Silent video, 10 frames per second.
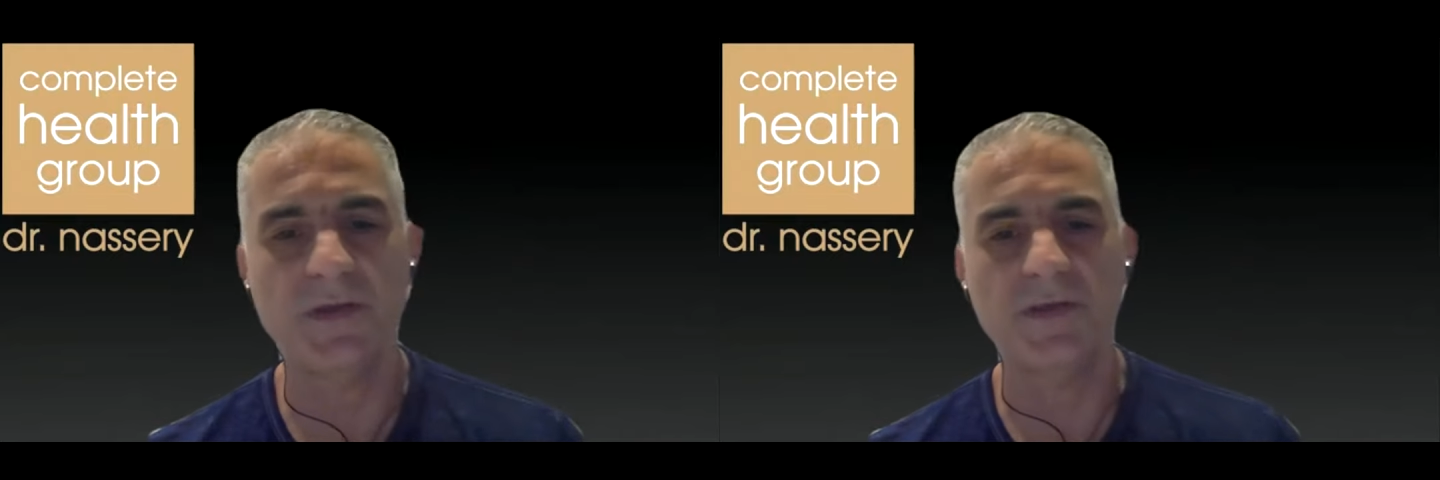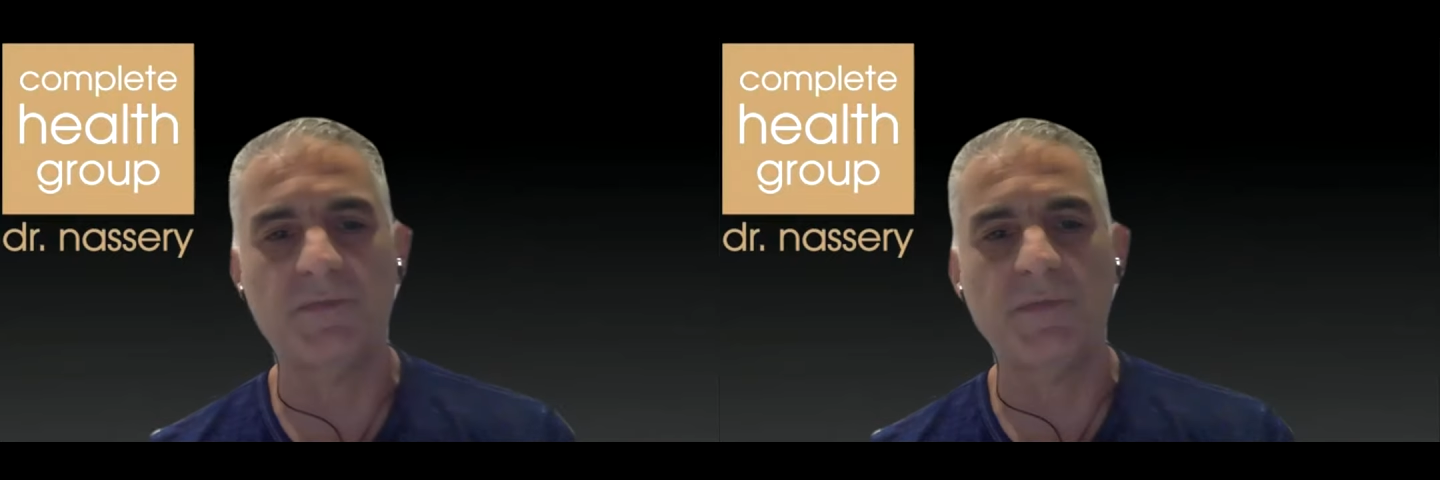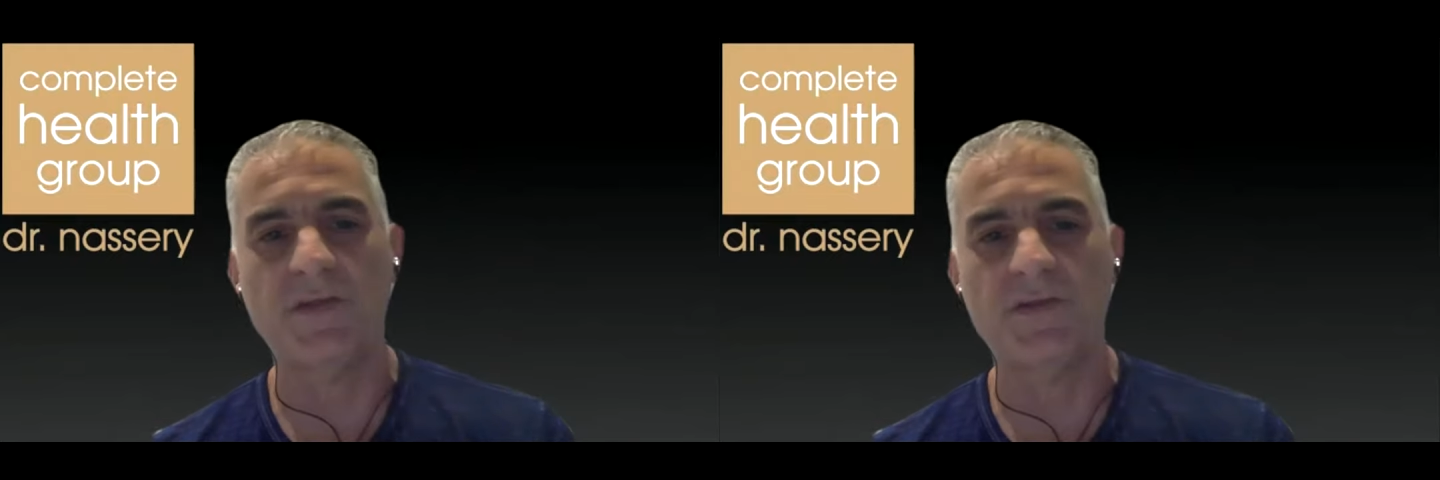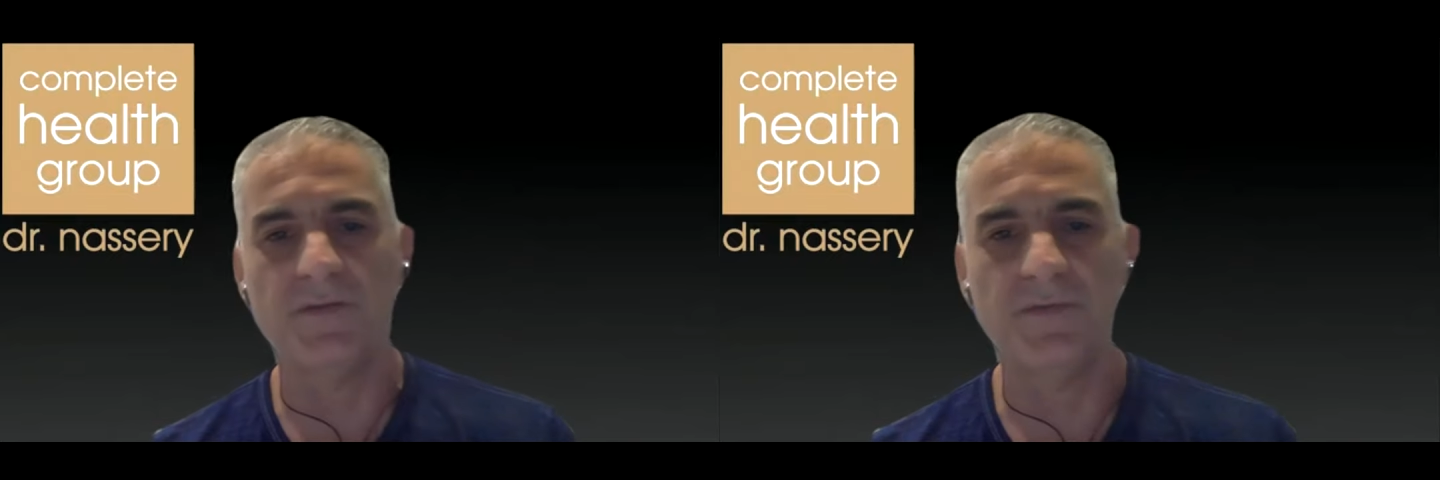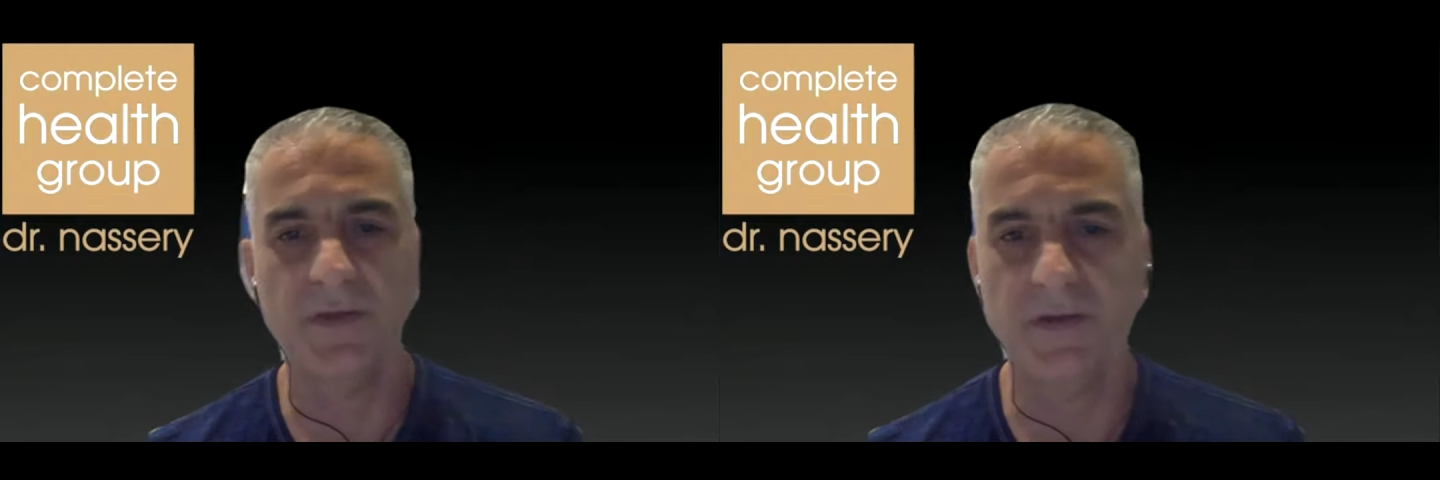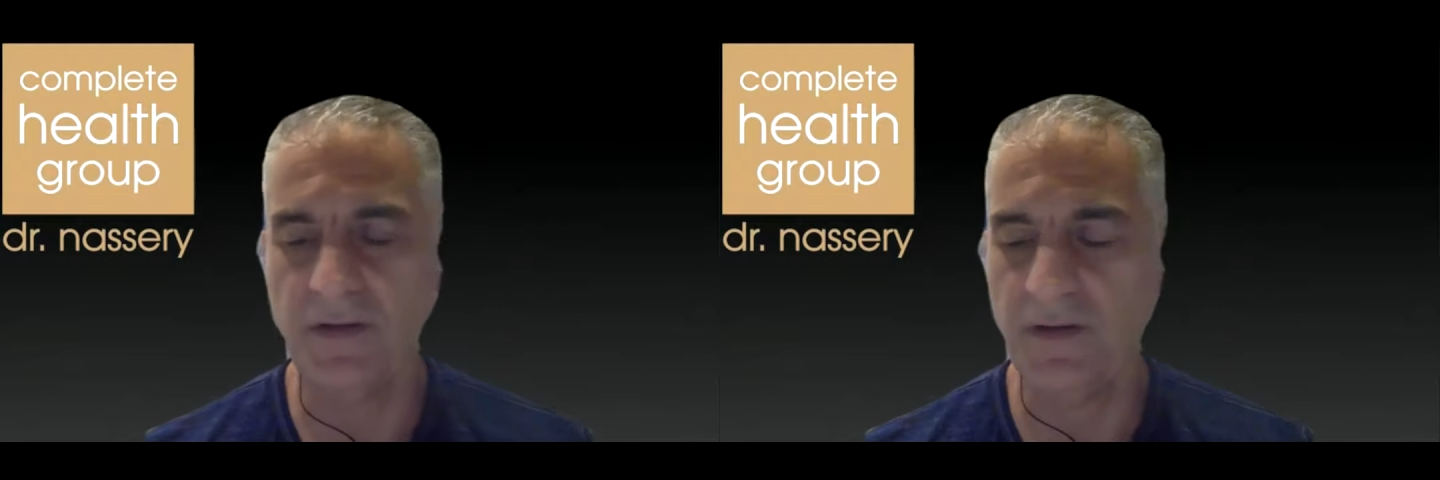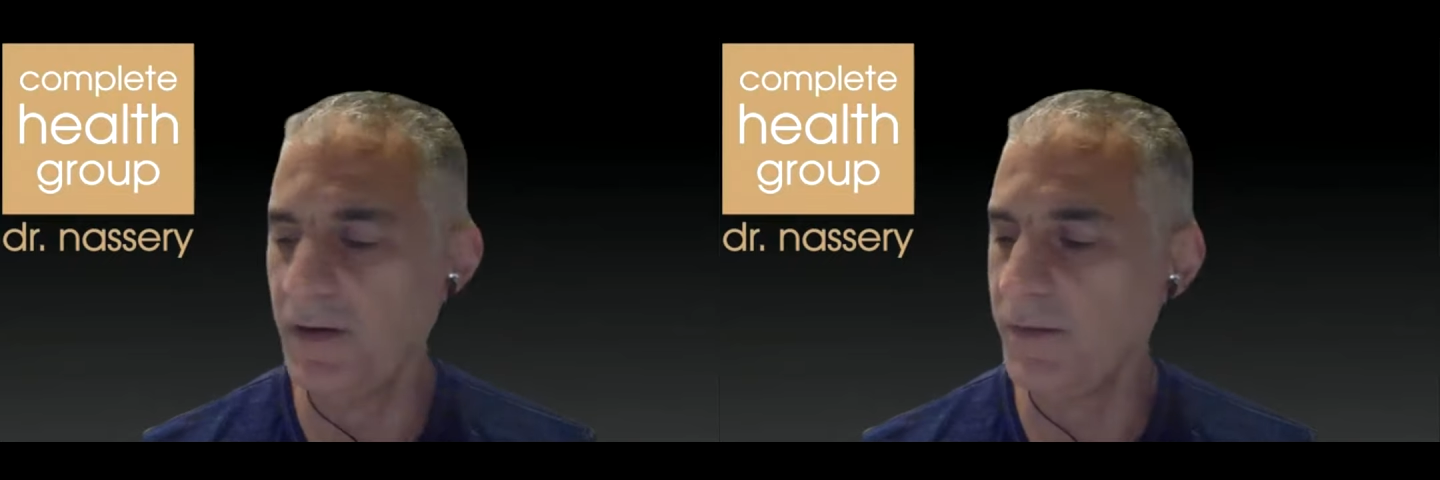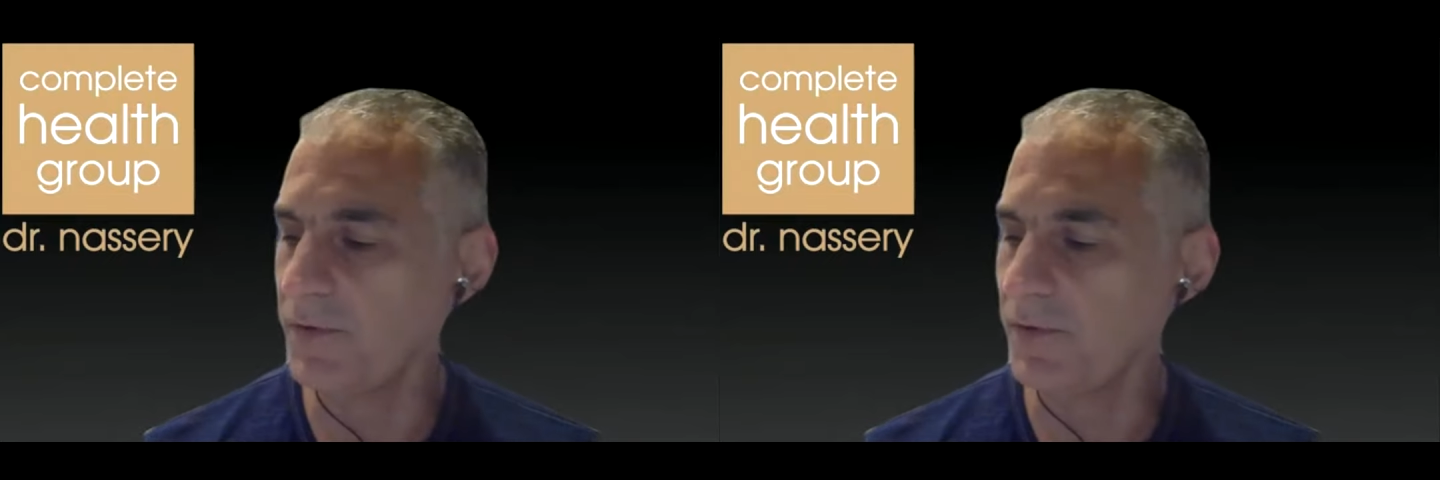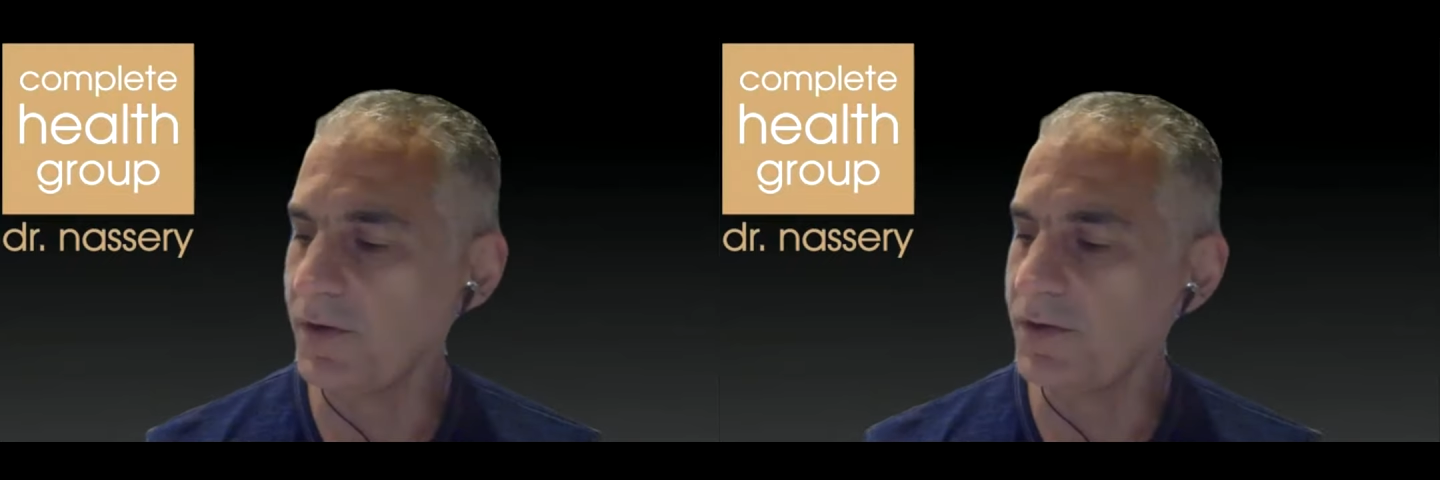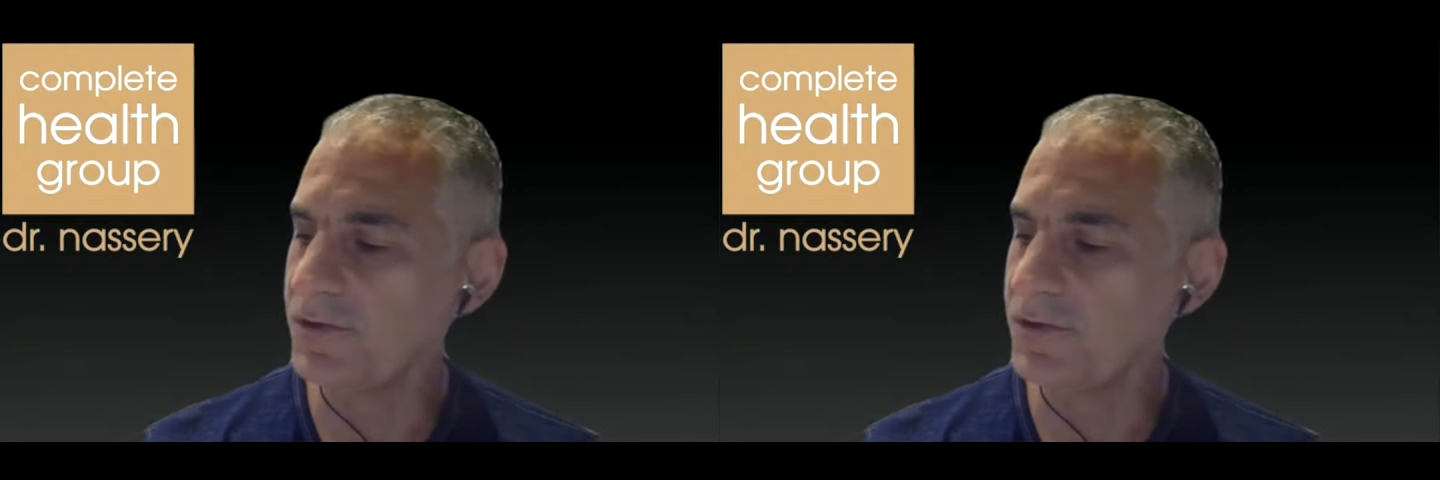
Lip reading: expansion of the upper arch.